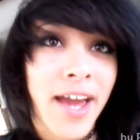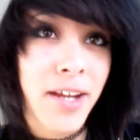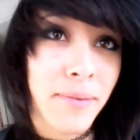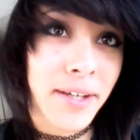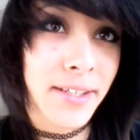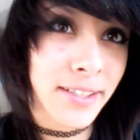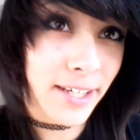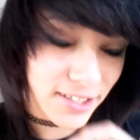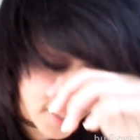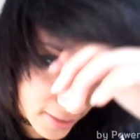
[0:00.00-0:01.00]
Anyways,
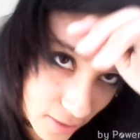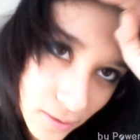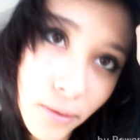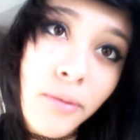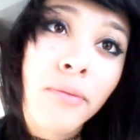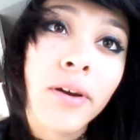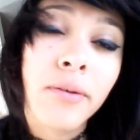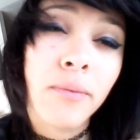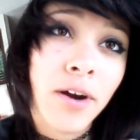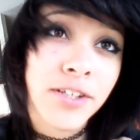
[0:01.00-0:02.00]
I just
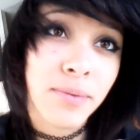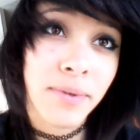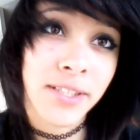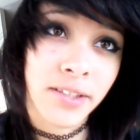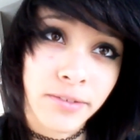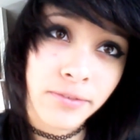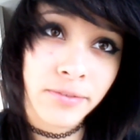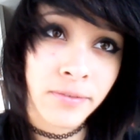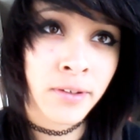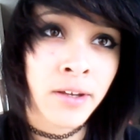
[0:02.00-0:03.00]
watched myself.